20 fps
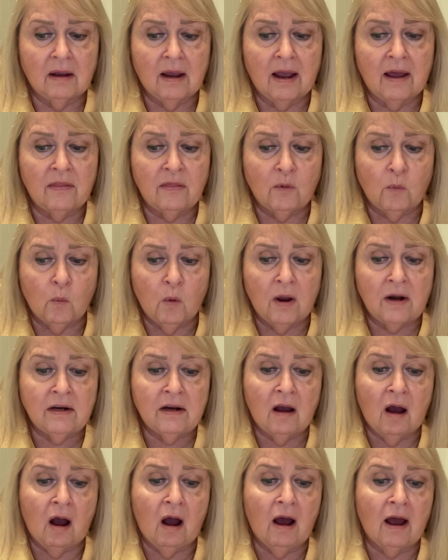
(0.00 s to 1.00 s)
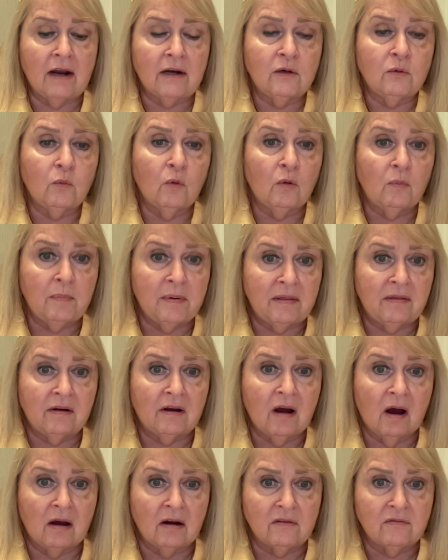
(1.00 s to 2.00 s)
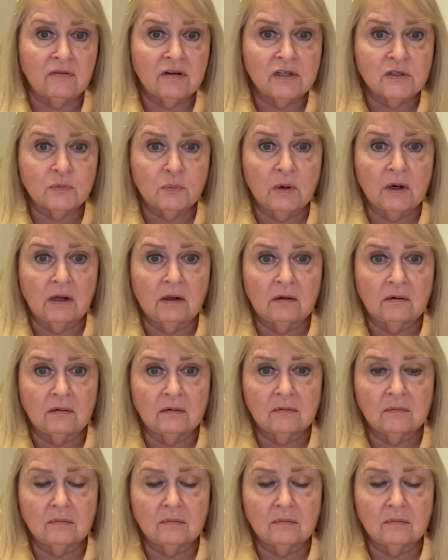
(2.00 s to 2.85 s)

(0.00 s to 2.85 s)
And the one God will be the God of Israel.